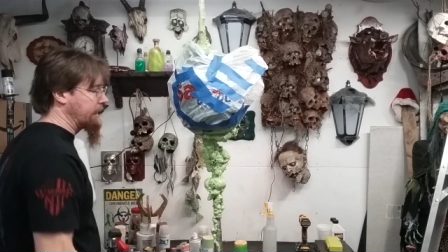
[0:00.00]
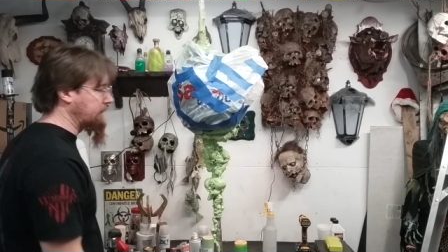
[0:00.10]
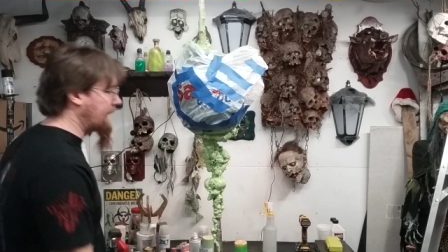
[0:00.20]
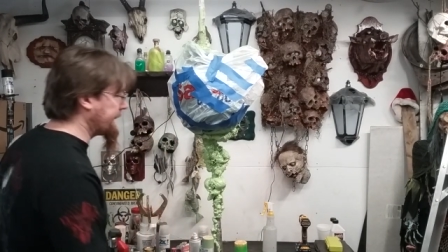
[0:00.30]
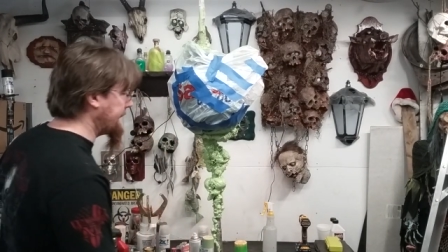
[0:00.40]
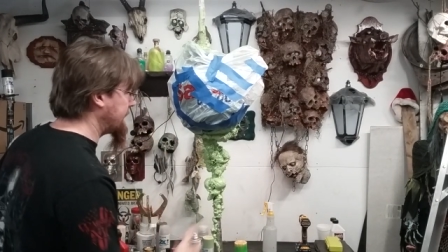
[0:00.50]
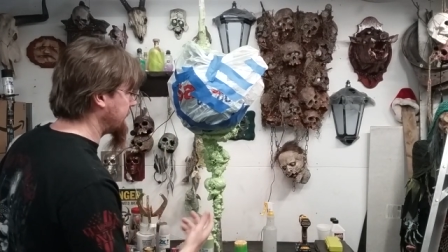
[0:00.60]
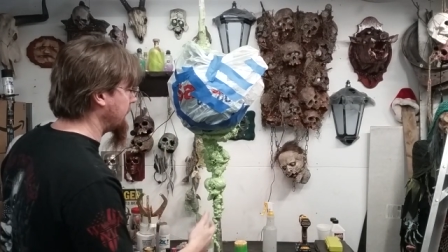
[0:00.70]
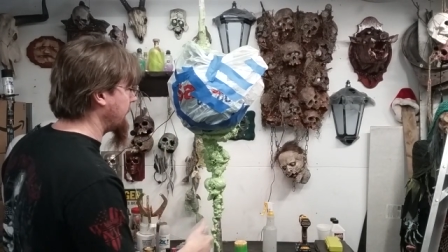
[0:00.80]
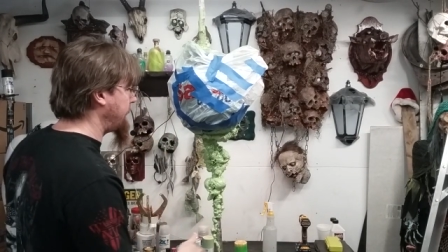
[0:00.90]
It's not eating
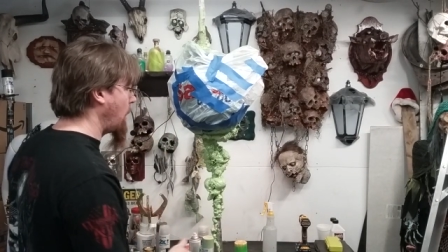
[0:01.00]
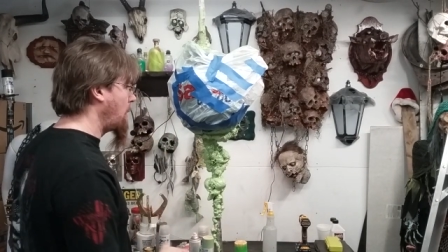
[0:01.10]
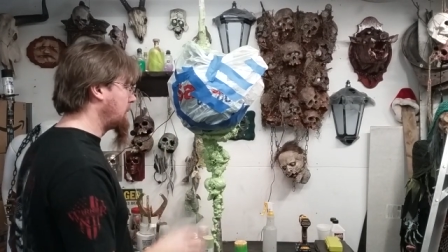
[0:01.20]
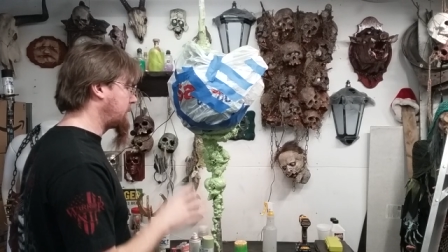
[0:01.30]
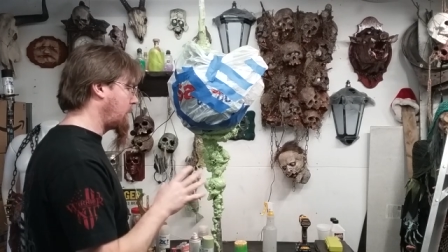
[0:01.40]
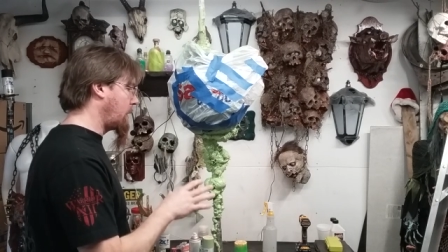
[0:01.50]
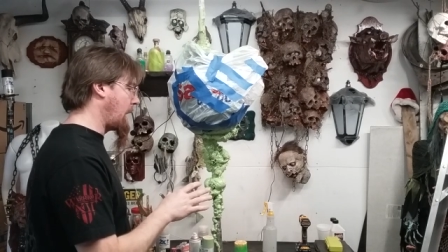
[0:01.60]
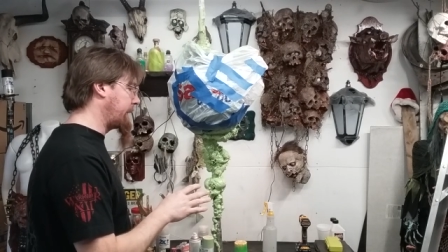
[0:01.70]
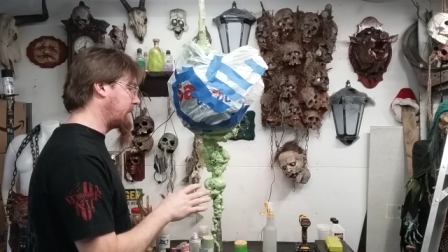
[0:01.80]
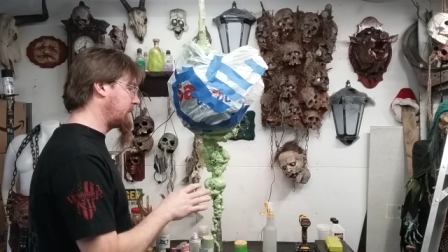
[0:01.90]
into the foam, so
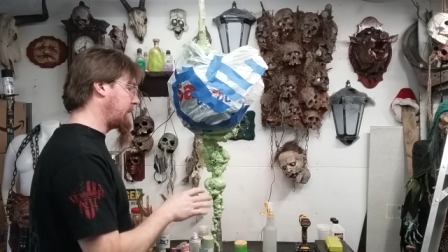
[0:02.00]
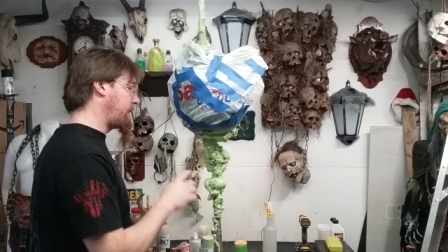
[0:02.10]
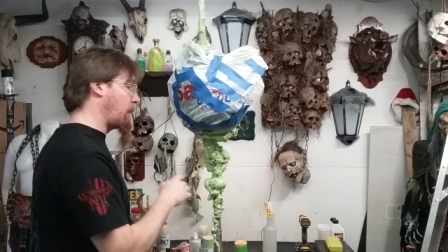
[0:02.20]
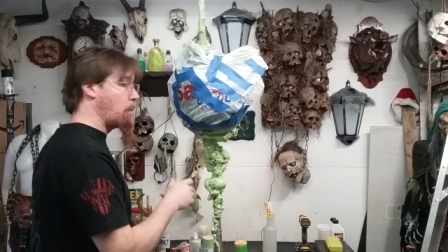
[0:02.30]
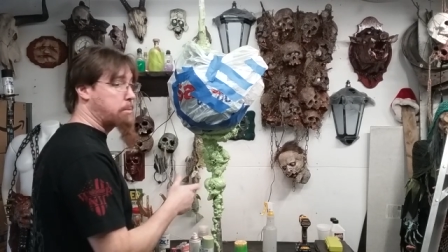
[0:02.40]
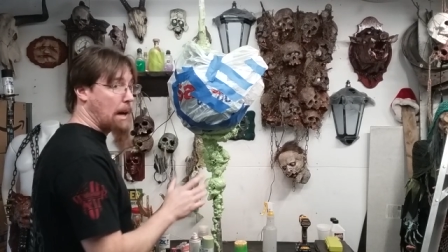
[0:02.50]
obviously the foam